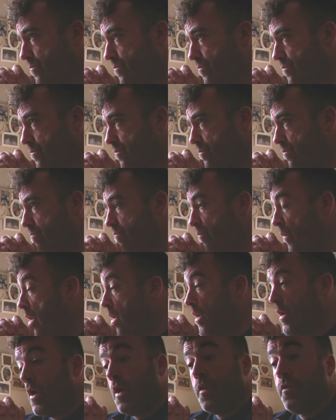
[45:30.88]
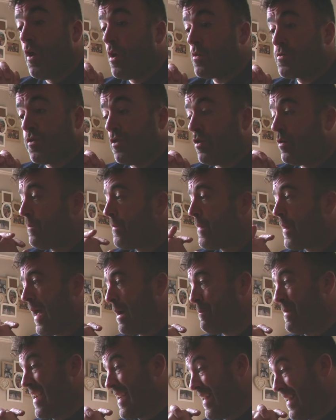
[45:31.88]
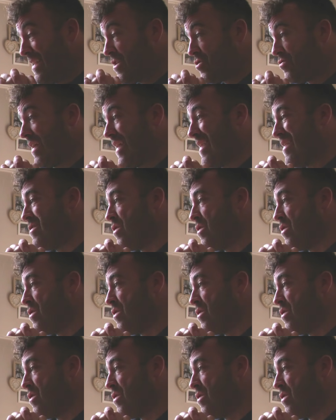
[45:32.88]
were nobody. Not at all. I mean, literally